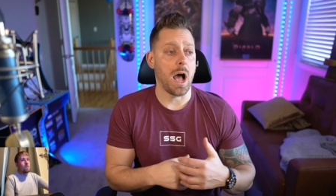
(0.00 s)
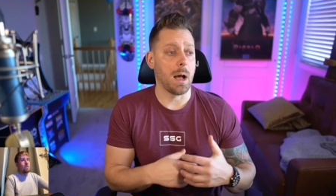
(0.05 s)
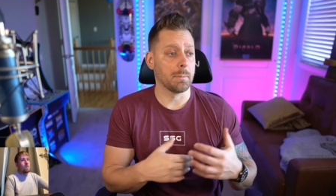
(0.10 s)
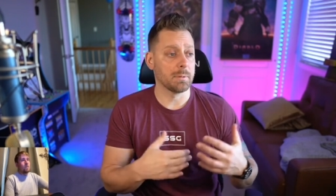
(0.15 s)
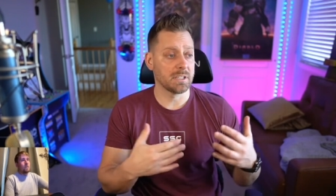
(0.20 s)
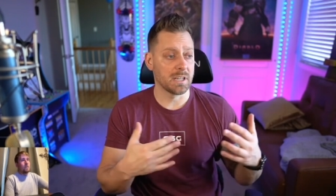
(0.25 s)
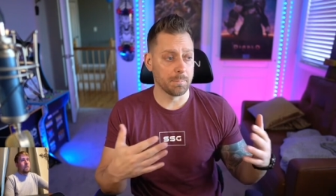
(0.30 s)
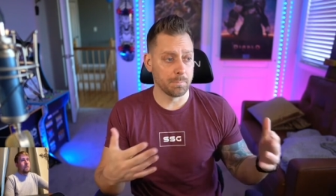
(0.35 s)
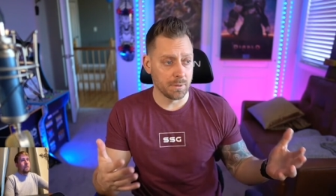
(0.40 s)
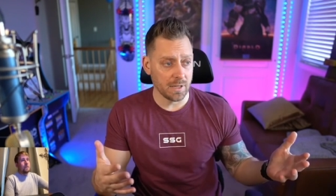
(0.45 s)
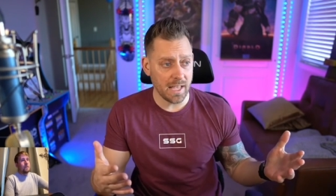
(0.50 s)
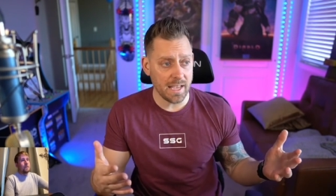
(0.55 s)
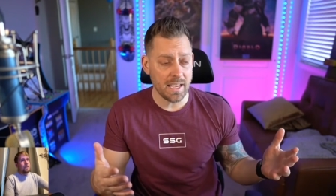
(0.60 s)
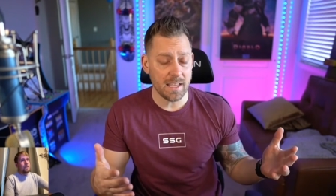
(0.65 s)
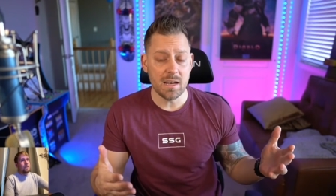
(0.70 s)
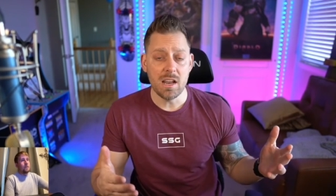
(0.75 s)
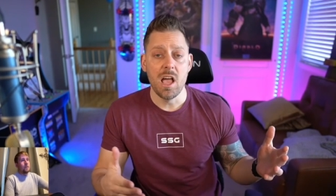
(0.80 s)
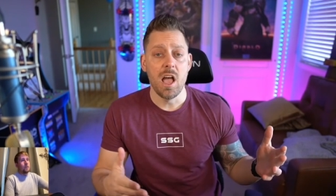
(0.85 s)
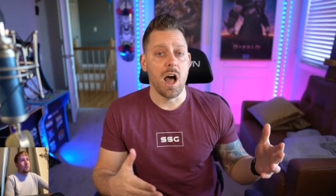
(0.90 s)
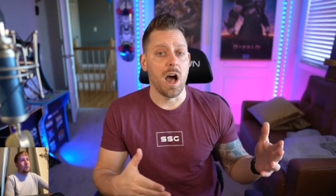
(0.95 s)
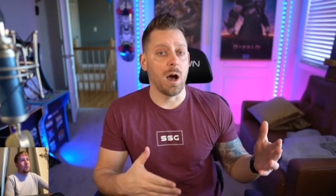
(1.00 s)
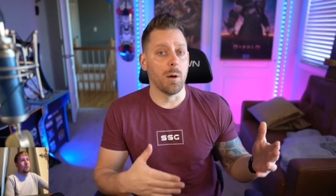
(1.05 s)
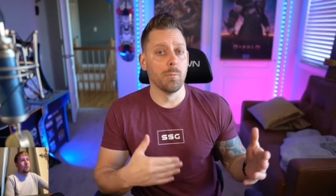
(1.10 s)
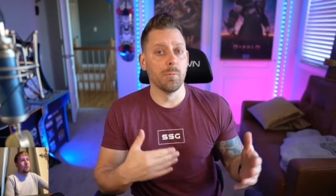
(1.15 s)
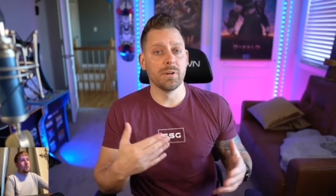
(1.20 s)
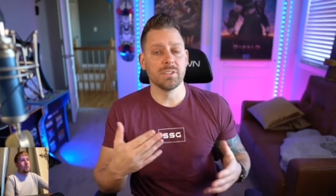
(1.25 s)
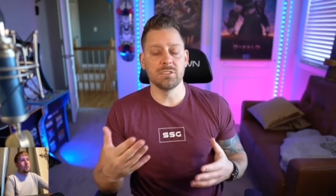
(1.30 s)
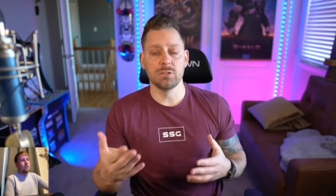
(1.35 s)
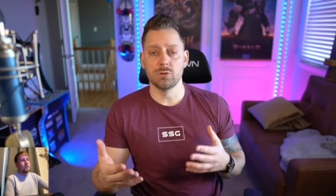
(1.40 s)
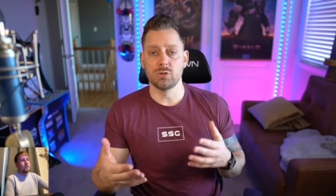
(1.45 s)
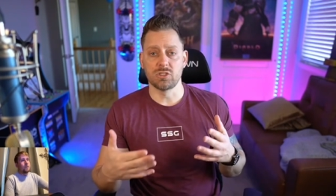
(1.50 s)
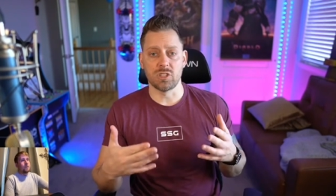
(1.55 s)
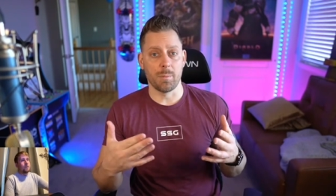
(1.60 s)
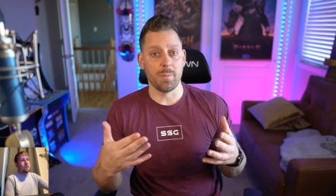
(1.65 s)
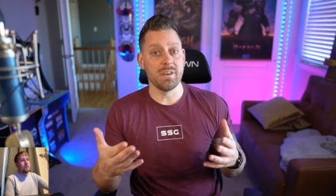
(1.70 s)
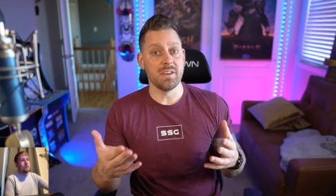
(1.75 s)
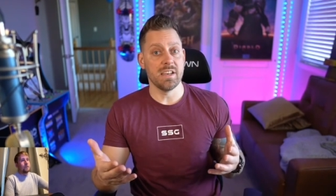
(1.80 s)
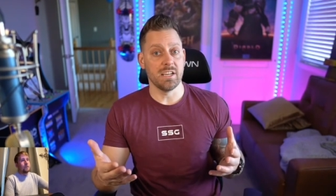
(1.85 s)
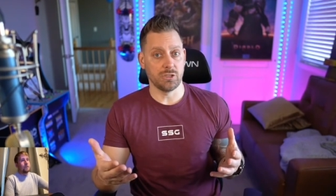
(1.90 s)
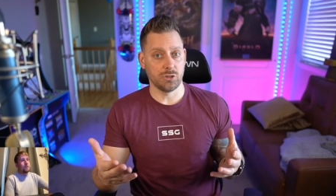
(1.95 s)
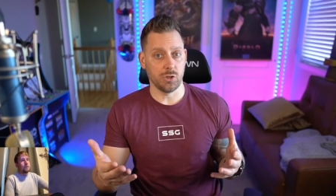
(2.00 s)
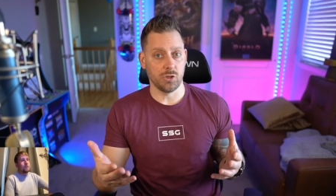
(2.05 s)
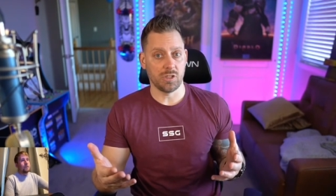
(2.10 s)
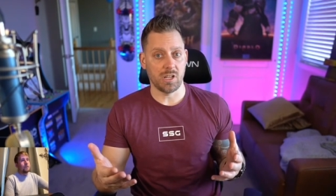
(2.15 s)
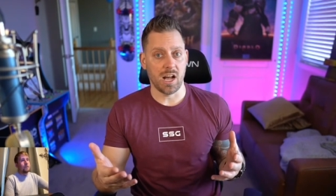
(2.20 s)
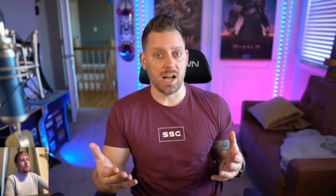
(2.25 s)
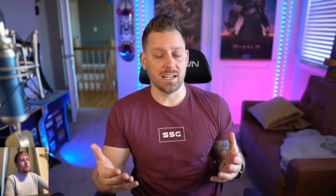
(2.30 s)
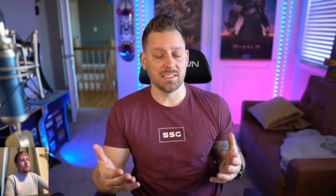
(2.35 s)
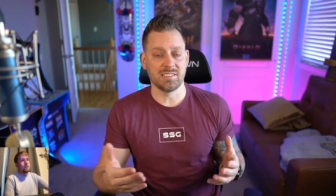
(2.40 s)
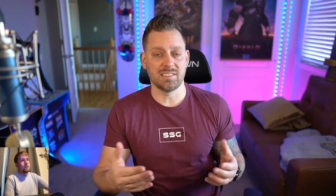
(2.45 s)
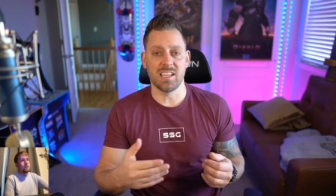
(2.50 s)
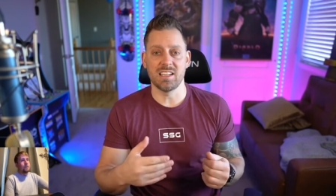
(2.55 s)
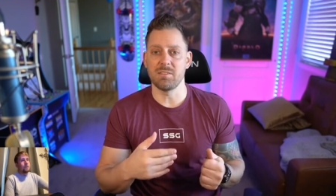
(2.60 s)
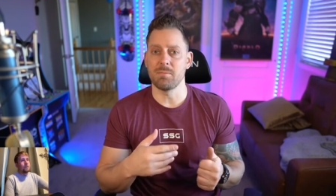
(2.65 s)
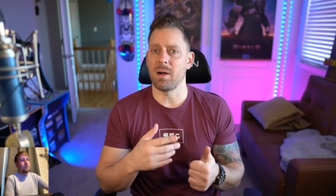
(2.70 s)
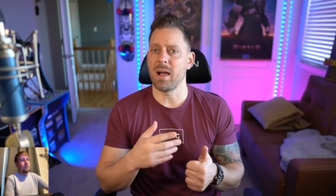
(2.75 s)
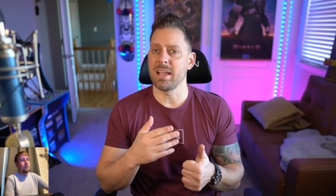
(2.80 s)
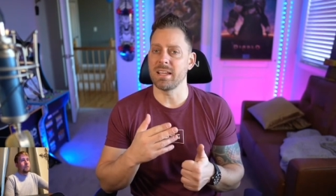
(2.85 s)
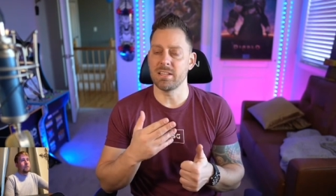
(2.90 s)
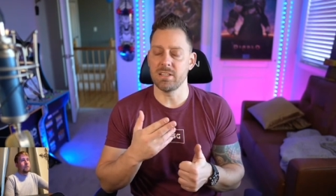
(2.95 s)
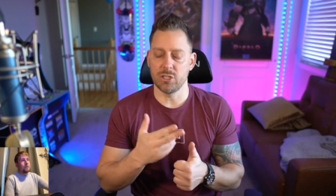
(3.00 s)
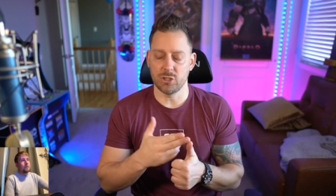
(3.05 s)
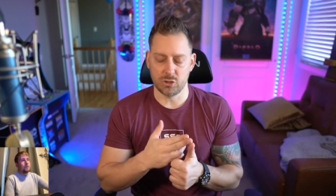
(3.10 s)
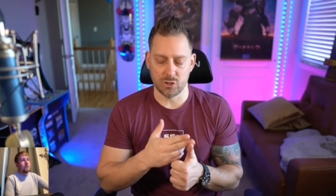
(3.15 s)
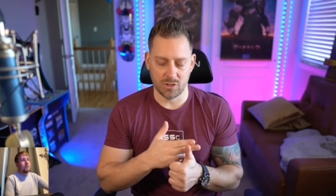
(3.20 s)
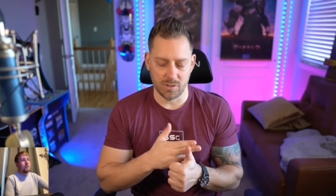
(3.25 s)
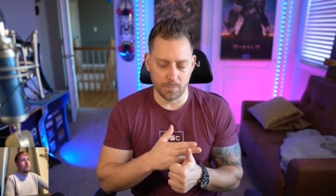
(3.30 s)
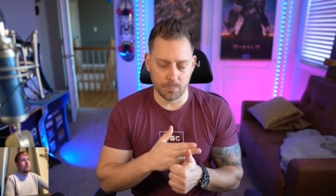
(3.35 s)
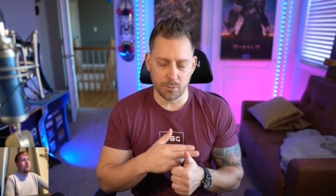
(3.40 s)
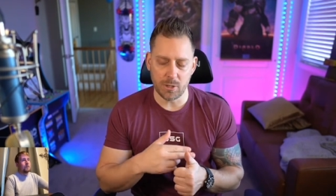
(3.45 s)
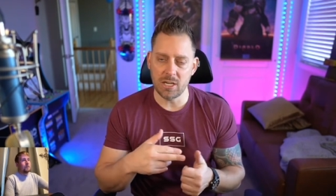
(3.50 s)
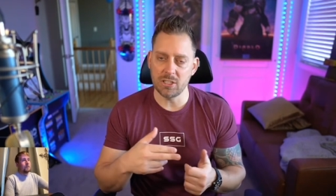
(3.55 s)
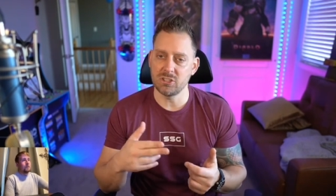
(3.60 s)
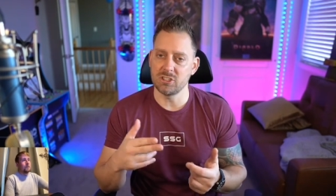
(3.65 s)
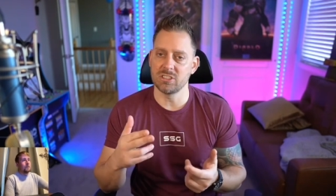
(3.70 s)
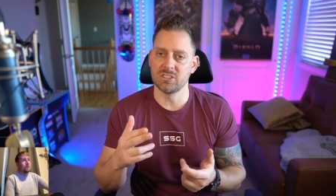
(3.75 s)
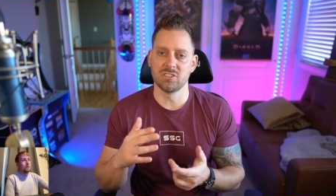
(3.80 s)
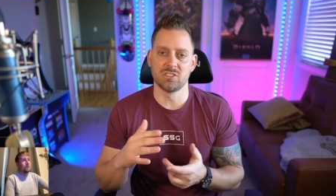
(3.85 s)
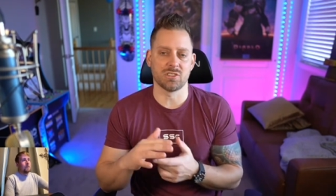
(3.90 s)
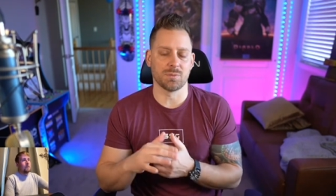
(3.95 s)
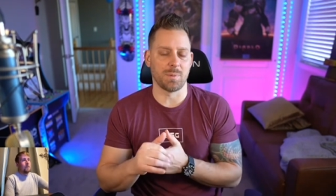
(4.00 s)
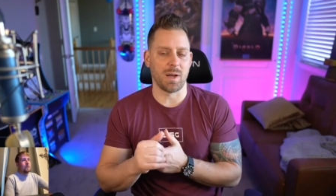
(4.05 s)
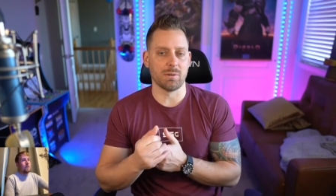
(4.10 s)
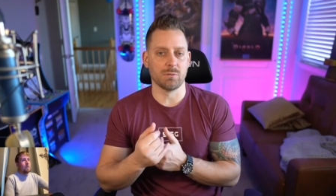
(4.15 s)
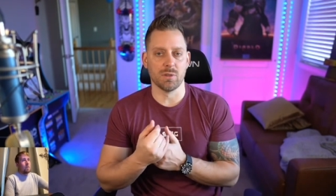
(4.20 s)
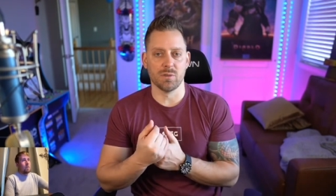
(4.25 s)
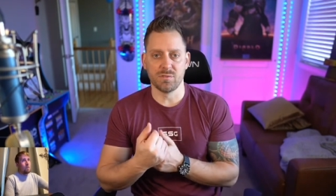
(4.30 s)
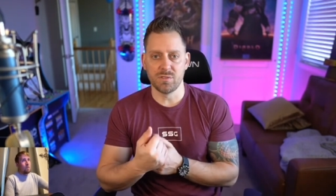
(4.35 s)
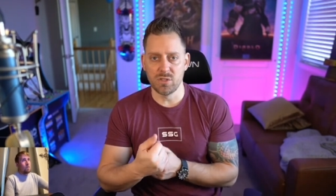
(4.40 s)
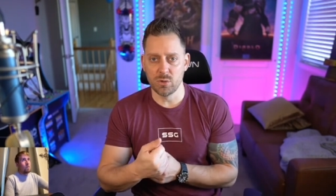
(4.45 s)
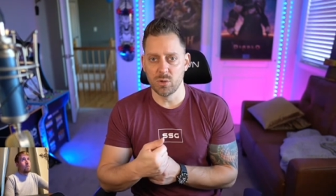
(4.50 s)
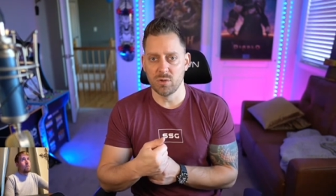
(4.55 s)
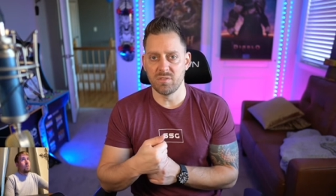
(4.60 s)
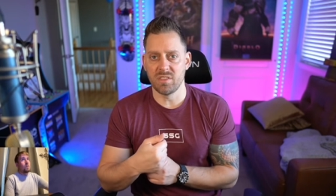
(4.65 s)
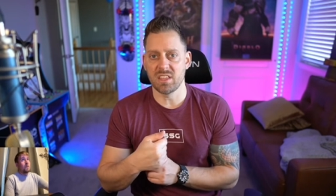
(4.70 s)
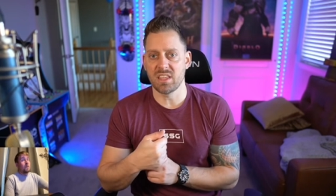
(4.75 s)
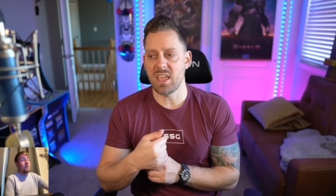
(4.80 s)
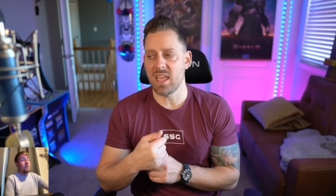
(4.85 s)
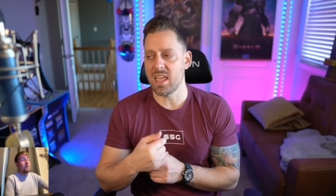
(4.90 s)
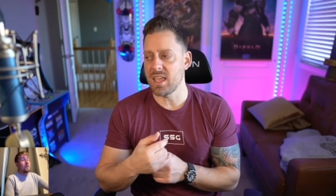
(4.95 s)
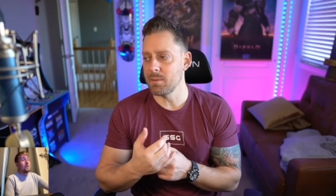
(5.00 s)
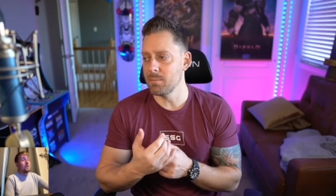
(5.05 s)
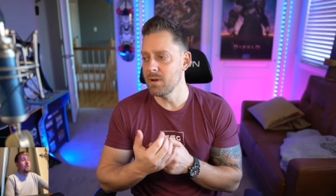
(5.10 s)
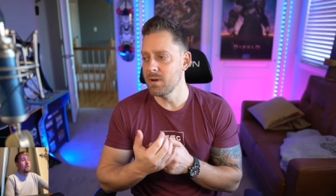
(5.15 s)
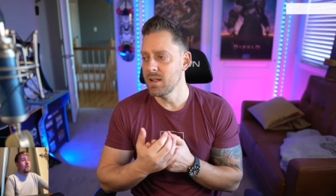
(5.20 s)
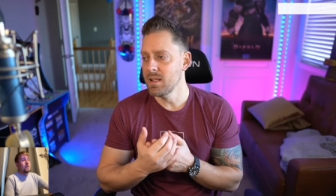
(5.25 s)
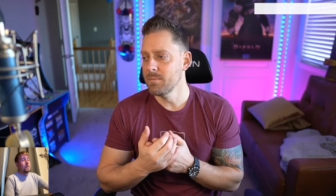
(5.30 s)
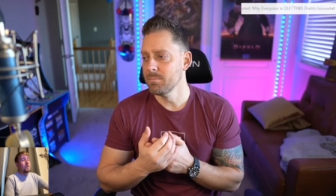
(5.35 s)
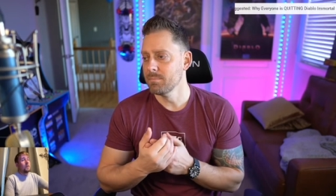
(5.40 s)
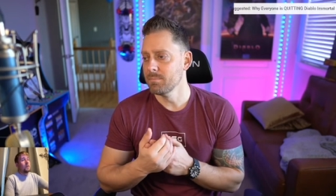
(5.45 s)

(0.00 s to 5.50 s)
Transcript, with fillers: I'm going to play it. I'll bring you some initial content, my initial impressions and my review of the game,